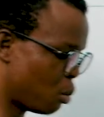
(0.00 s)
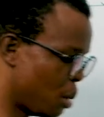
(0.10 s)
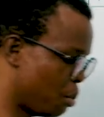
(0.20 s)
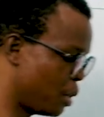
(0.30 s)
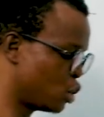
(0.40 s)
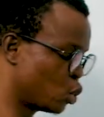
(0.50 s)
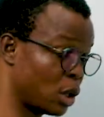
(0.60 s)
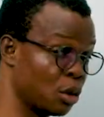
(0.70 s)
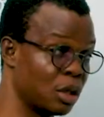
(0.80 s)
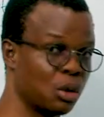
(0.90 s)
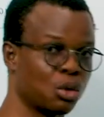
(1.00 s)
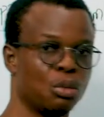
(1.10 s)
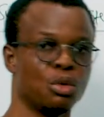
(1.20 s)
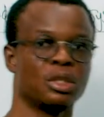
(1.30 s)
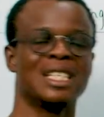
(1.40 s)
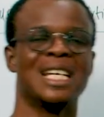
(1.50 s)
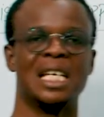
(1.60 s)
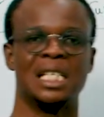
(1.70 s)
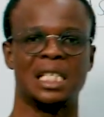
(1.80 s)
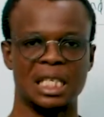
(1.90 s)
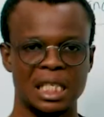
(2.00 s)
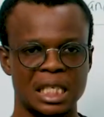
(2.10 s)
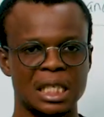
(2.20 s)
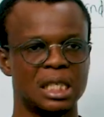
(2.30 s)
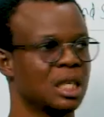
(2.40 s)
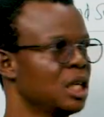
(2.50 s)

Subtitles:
one place to another, locomote, they need